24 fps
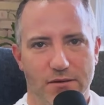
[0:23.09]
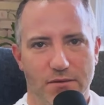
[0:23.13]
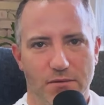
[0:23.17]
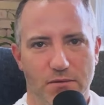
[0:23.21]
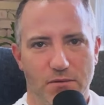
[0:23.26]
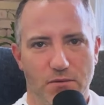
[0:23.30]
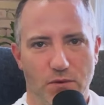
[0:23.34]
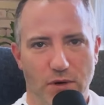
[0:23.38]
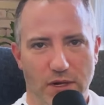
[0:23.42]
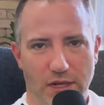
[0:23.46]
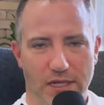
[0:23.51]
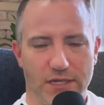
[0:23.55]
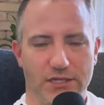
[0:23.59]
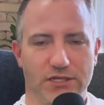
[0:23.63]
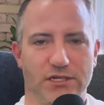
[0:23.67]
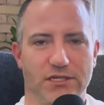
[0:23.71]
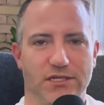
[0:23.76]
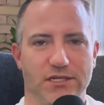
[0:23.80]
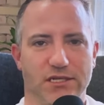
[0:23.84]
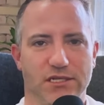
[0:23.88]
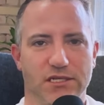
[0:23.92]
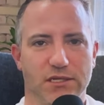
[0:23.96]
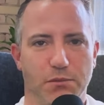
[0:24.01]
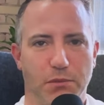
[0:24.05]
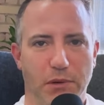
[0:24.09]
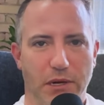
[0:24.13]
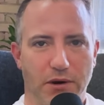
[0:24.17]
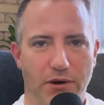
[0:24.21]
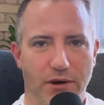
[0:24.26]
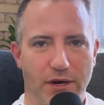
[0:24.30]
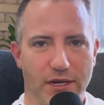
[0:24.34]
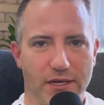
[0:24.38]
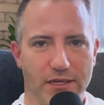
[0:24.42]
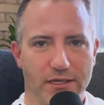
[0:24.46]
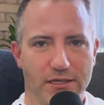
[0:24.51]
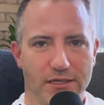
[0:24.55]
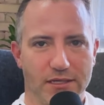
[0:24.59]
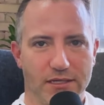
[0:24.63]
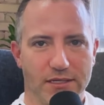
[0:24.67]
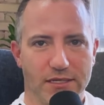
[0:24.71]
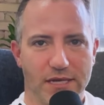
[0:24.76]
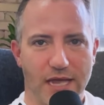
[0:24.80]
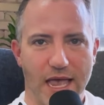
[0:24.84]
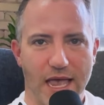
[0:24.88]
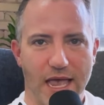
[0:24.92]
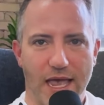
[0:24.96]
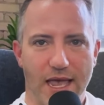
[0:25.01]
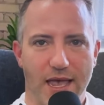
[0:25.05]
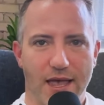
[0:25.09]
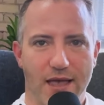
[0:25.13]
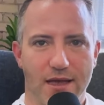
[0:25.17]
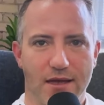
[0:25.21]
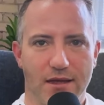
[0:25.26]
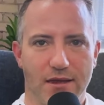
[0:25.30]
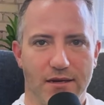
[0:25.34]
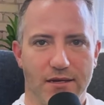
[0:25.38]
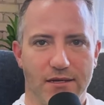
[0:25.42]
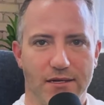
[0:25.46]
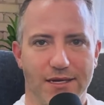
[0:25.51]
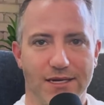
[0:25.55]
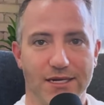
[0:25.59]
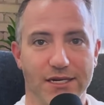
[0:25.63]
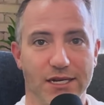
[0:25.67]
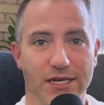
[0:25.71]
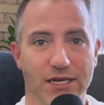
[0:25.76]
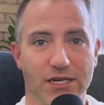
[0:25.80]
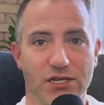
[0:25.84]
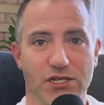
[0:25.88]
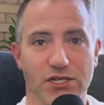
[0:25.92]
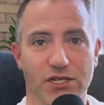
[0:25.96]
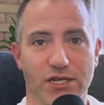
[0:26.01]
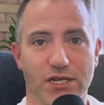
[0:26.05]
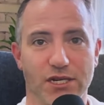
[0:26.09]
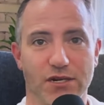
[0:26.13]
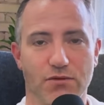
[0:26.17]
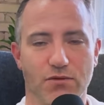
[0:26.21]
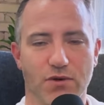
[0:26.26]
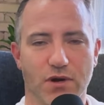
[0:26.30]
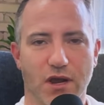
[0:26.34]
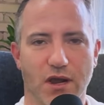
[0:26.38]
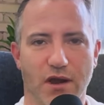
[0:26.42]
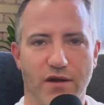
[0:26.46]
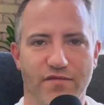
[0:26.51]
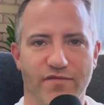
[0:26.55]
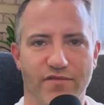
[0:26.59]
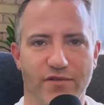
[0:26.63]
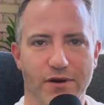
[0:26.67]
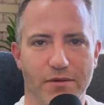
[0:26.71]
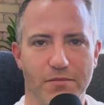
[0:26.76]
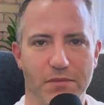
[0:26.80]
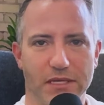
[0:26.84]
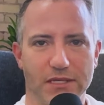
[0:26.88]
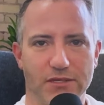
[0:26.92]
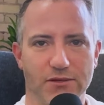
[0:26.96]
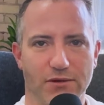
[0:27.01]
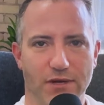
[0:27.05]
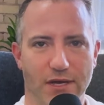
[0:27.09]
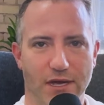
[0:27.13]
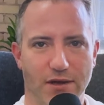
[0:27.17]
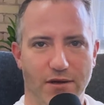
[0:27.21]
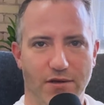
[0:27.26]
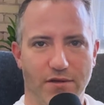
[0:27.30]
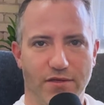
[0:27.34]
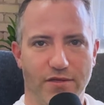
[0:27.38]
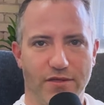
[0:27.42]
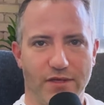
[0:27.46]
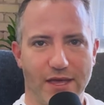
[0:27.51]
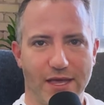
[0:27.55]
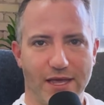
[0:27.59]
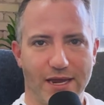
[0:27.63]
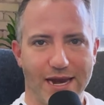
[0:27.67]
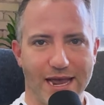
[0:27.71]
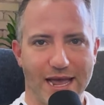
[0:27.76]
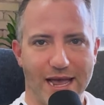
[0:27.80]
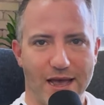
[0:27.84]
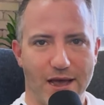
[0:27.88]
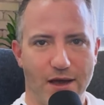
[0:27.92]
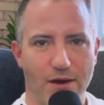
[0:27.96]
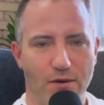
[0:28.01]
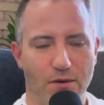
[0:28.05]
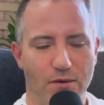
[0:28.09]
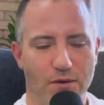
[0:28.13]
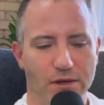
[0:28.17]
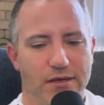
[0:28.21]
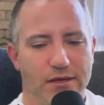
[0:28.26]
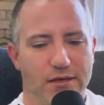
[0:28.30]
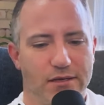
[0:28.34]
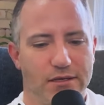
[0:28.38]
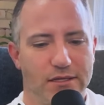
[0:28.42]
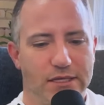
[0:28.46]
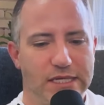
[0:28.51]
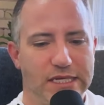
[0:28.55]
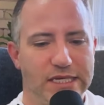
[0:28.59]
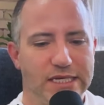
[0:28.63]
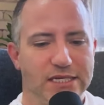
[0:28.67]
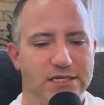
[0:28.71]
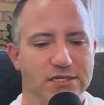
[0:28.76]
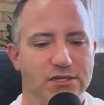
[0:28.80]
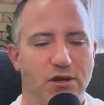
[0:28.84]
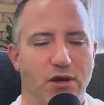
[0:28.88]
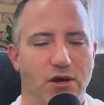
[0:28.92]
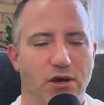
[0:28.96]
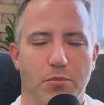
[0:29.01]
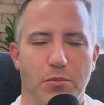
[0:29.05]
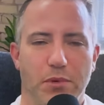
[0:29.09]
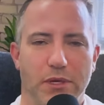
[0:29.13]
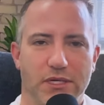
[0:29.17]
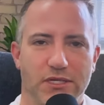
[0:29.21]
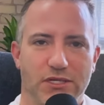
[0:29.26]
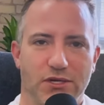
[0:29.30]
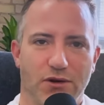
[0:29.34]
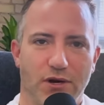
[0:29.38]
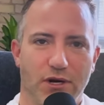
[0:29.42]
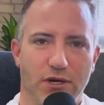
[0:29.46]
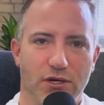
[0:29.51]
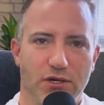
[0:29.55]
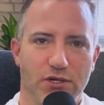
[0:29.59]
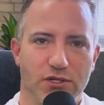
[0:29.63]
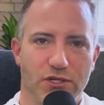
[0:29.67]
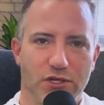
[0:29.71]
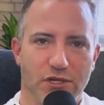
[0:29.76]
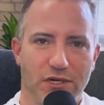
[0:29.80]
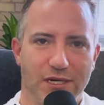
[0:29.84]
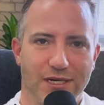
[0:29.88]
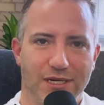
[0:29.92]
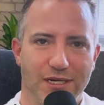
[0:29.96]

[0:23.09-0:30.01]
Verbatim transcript: religious experience, and addiction, recovery, mental health, and how these topics are understood and